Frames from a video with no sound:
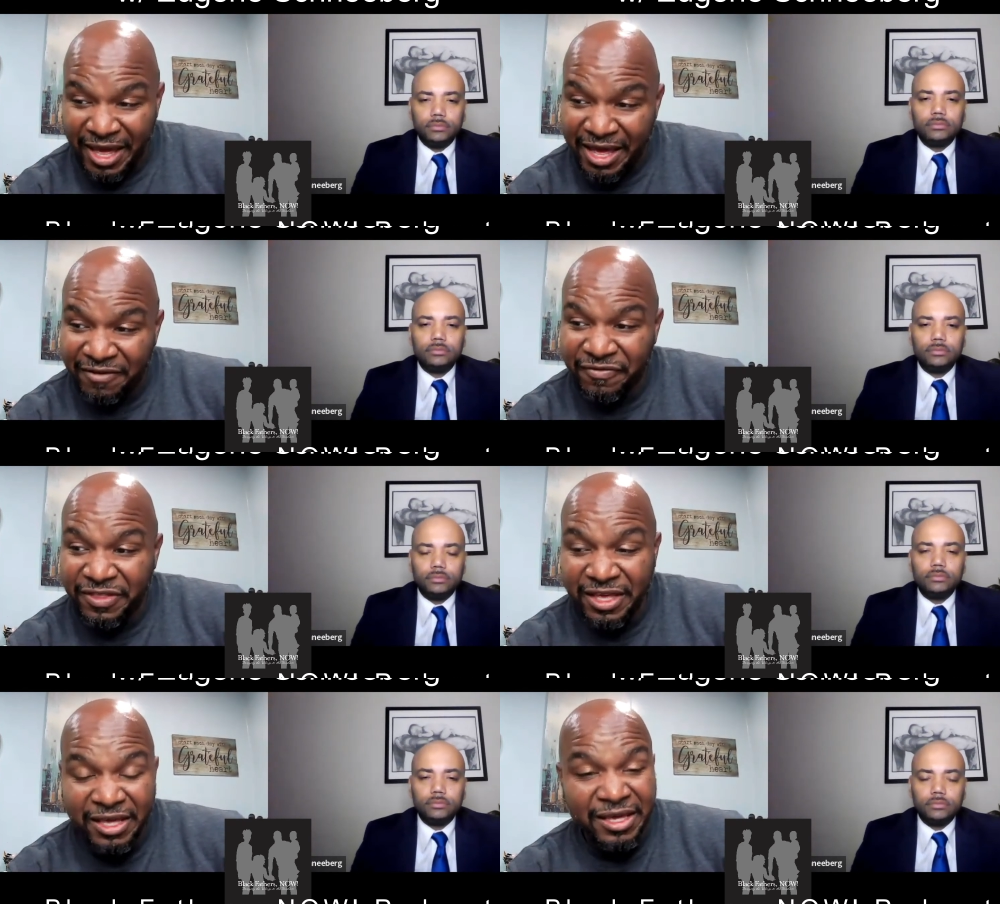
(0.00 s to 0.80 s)
Speaker 1: have
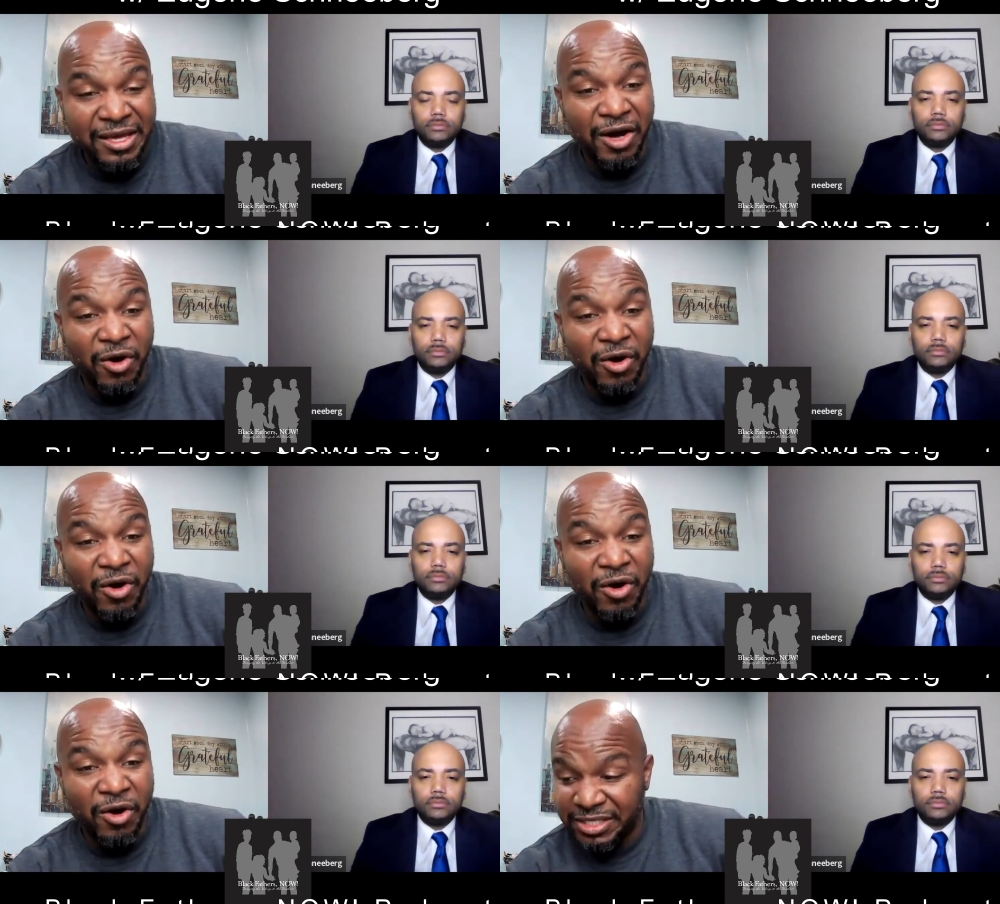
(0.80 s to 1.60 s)
the
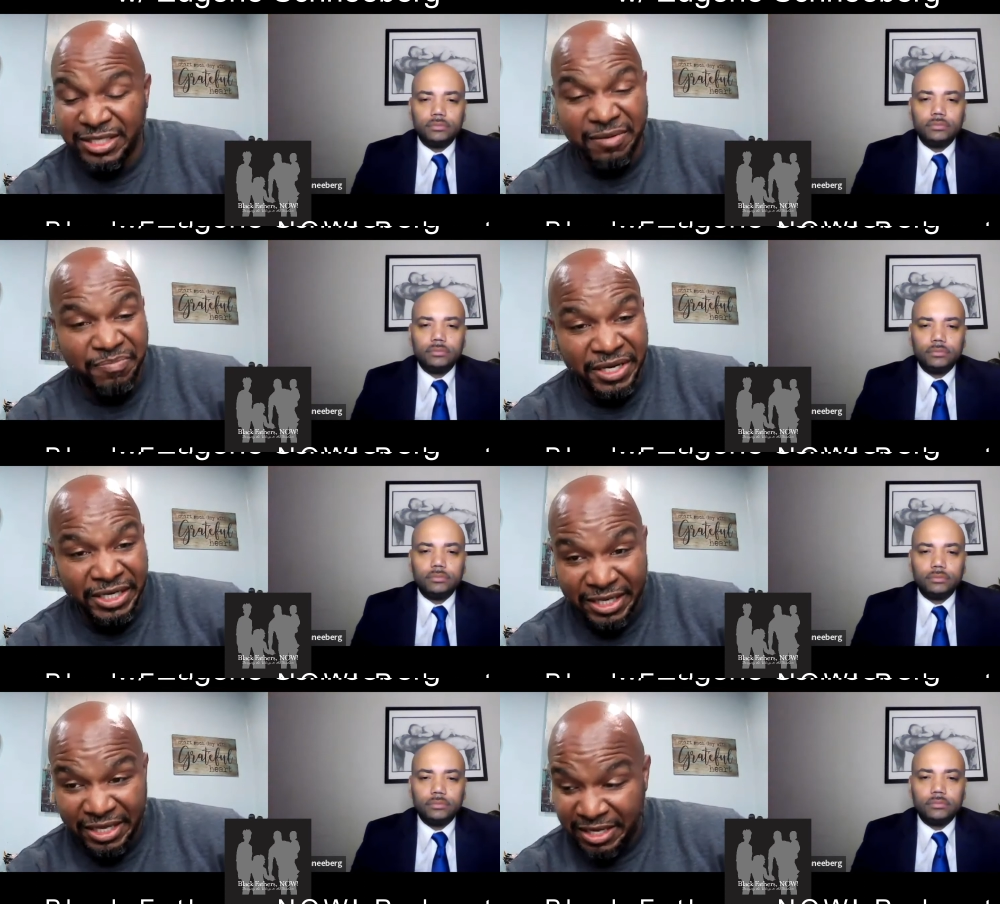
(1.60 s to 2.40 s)
awareness the
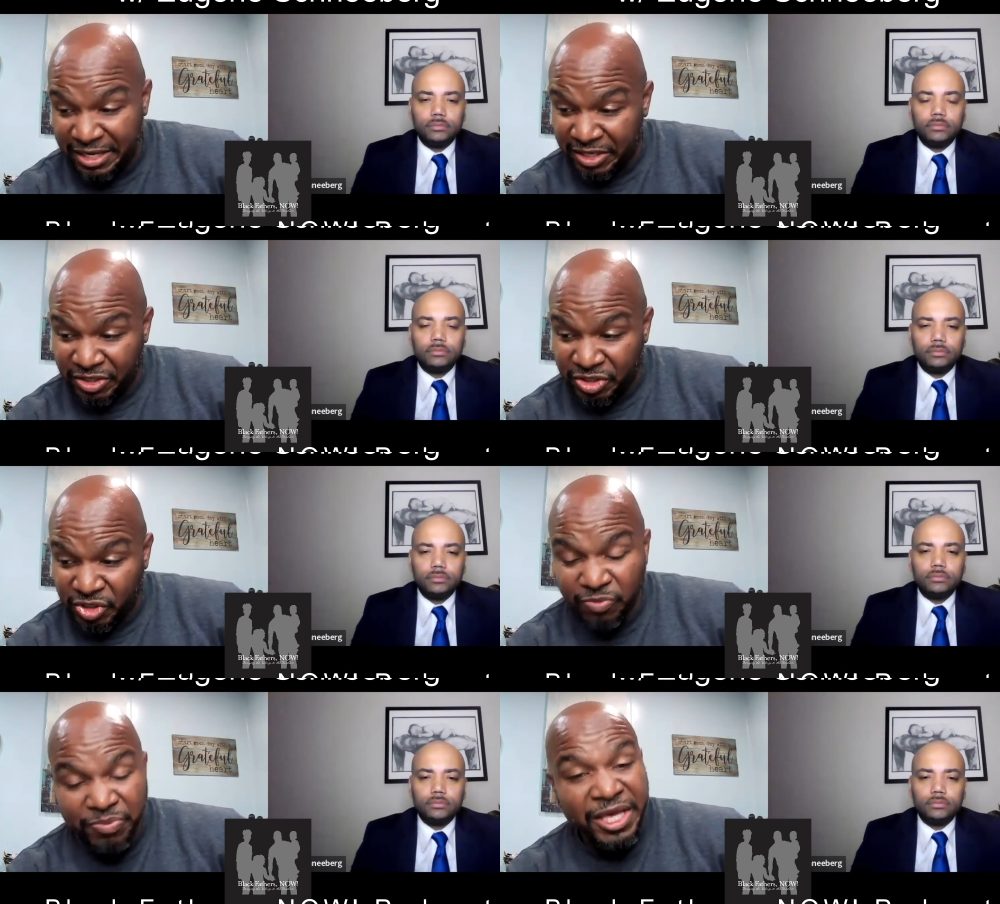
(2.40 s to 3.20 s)
ability
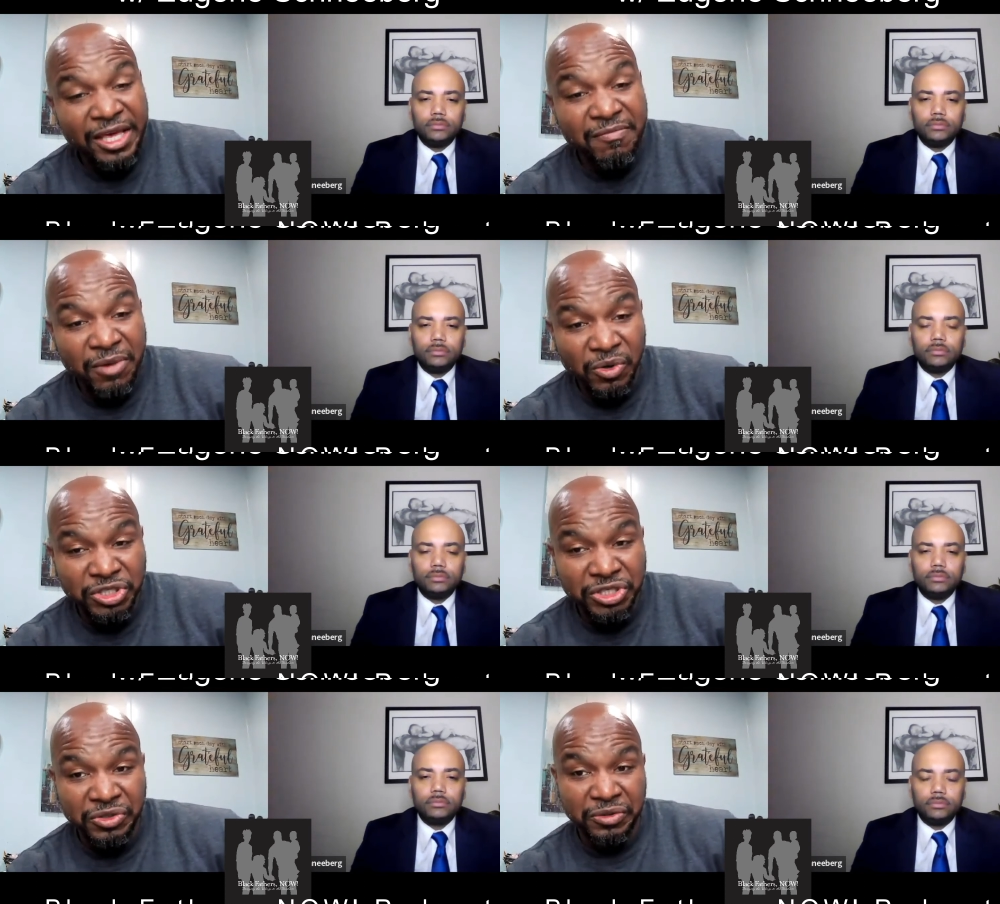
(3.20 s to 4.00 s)
to be
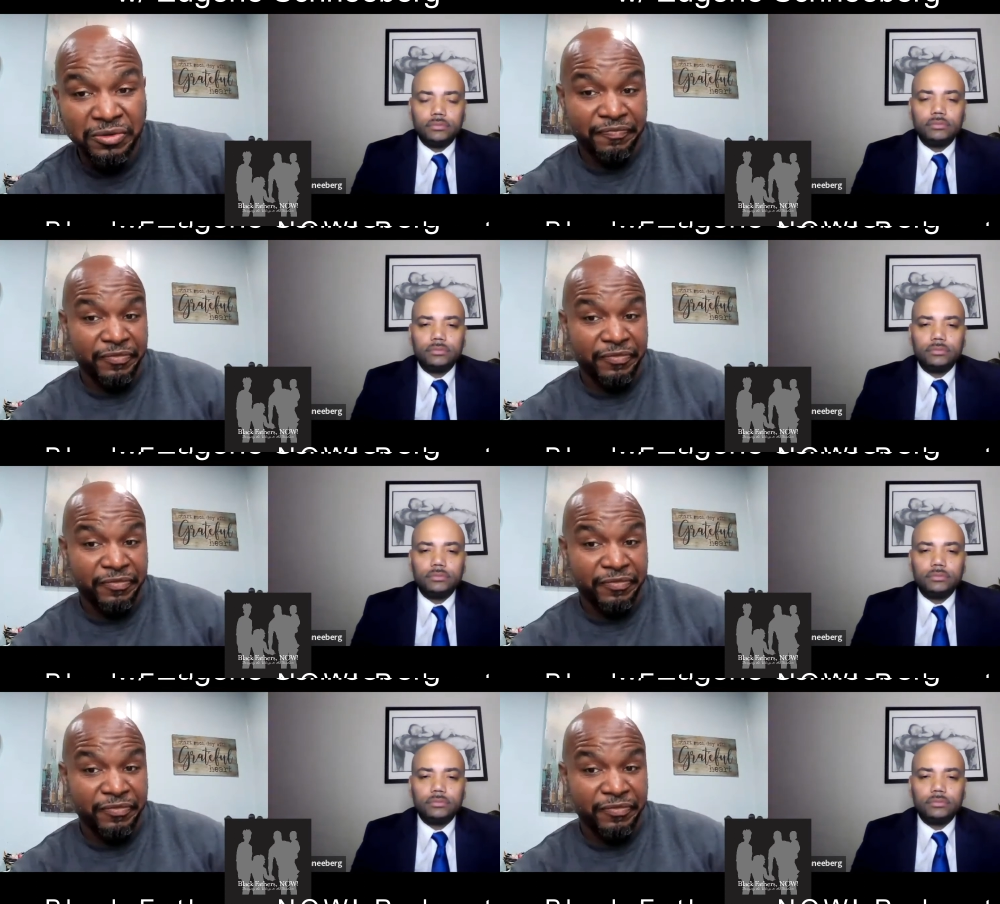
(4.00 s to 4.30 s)
emotional